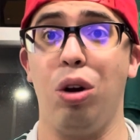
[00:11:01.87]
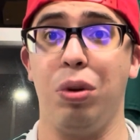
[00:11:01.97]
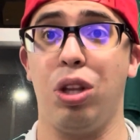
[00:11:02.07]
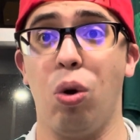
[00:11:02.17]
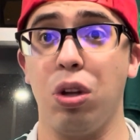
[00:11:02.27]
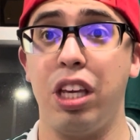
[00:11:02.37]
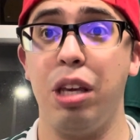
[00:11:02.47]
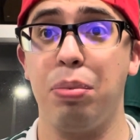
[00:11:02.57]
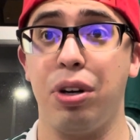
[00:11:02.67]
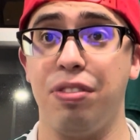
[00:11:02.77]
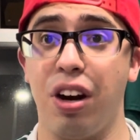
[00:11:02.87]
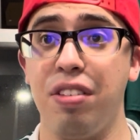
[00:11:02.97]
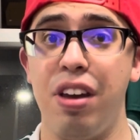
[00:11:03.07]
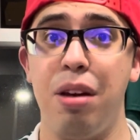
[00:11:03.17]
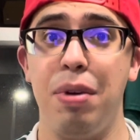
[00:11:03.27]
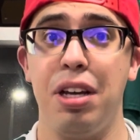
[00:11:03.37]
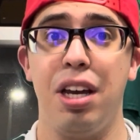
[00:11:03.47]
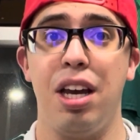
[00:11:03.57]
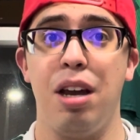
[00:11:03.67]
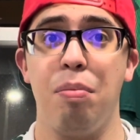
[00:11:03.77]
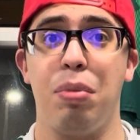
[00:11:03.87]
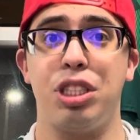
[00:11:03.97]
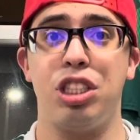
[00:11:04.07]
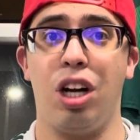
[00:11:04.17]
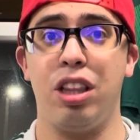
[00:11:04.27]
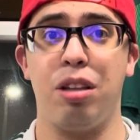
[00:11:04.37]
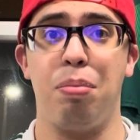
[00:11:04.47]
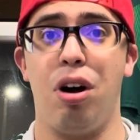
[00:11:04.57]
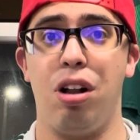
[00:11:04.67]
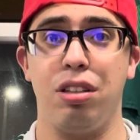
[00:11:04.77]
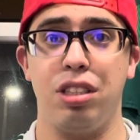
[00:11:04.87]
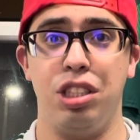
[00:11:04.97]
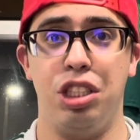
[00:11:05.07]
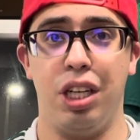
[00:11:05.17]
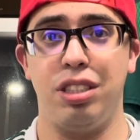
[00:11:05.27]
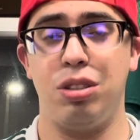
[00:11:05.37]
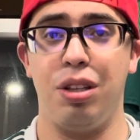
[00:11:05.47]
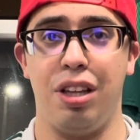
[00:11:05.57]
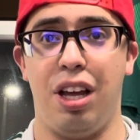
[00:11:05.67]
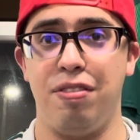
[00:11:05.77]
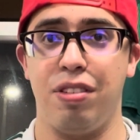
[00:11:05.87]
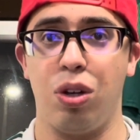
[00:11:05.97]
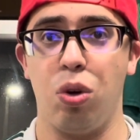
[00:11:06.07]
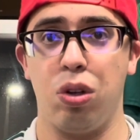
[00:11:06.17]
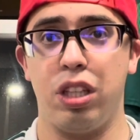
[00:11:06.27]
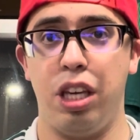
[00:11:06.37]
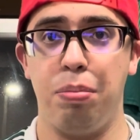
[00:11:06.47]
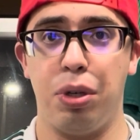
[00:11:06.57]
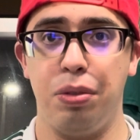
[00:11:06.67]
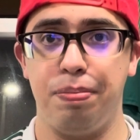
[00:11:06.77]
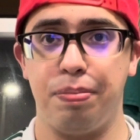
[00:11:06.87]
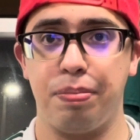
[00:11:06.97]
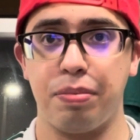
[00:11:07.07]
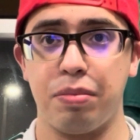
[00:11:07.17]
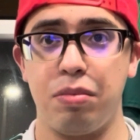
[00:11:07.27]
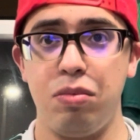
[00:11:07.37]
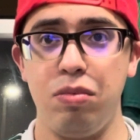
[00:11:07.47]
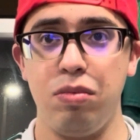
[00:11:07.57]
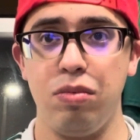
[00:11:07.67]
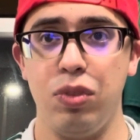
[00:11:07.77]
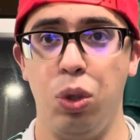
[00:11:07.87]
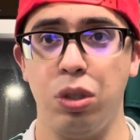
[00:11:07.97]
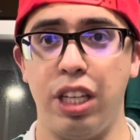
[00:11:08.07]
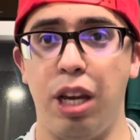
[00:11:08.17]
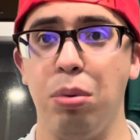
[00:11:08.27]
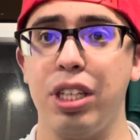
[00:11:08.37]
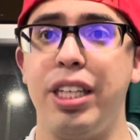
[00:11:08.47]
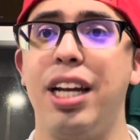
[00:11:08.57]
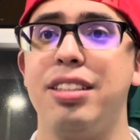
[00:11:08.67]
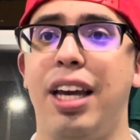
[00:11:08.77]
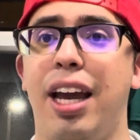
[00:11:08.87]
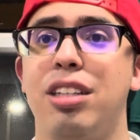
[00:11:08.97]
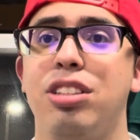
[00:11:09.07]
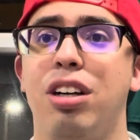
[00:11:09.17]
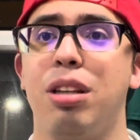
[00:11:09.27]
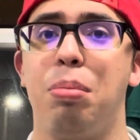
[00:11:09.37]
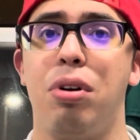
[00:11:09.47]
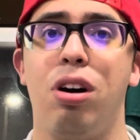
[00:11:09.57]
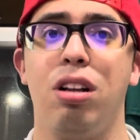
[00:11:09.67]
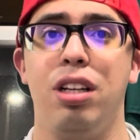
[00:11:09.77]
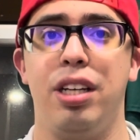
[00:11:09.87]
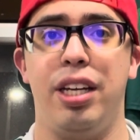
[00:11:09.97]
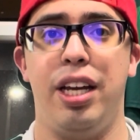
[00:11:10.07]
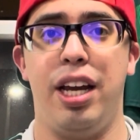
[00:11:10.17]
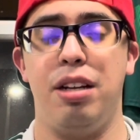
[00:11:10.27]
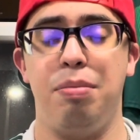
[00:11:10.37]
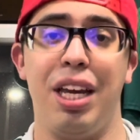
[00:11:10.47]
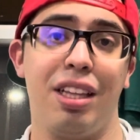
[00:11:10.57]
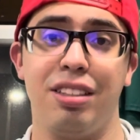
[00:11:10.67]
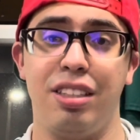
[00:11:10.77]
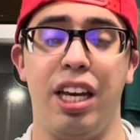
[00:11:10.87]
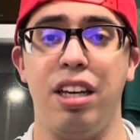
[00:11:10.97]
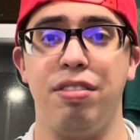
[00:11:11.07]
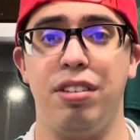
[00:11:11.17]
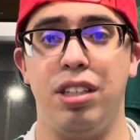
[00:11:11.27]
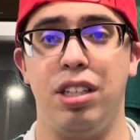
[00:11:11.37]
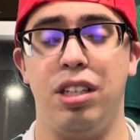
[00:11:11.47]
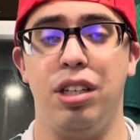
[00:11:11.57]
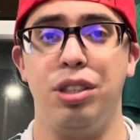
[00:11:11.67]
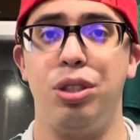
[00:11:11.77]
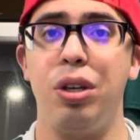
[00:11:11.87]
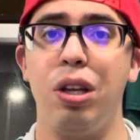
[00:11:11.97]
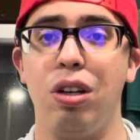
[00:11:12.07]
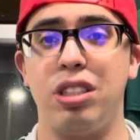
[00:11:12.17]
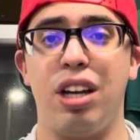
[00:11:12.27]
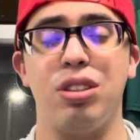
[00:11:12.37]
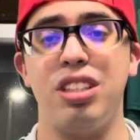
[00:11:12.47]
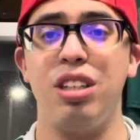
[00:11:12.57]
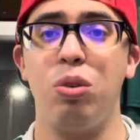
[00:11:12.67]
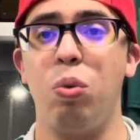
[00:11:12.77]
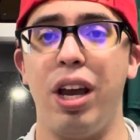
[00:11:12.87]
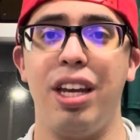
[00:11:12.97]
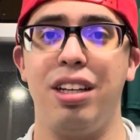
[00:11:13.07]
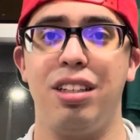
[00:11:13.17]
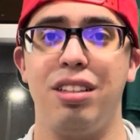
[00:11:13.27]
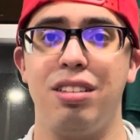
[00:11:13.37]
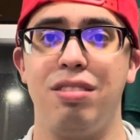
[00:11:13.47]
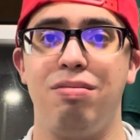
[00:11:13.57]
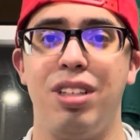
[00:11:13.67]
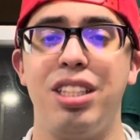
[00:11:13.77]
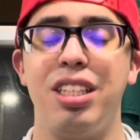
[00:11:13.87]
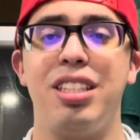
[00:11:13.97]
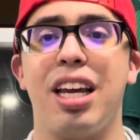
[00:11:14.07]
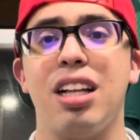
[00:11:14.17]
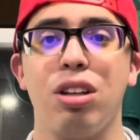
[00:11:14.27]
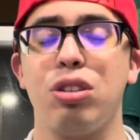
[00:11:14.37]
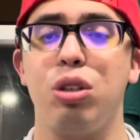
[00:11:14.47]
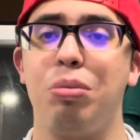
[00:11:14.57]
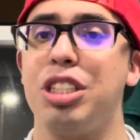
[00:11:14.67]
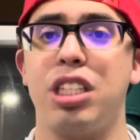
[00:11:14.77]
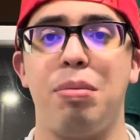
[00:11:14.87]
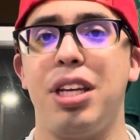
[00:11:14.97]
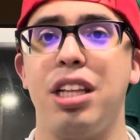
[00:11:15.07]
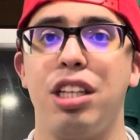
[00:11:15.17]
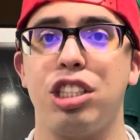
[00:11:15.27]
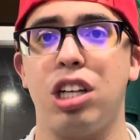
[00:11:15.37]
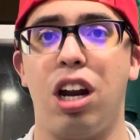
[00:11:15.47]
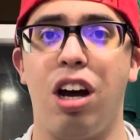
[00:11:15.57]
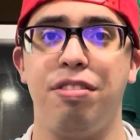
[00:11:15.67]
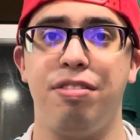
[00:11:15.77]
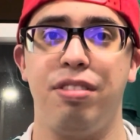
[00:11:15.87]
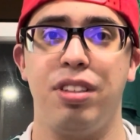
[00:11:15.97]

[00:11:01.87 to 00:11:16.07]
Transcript: with the goalkeeper in front of him, but shot the ball just to the left of the goalkeeper, who was able to get his hands on the ball and make the save. Chucky Lozano did wait. He did take a little too much time in getting the shot off,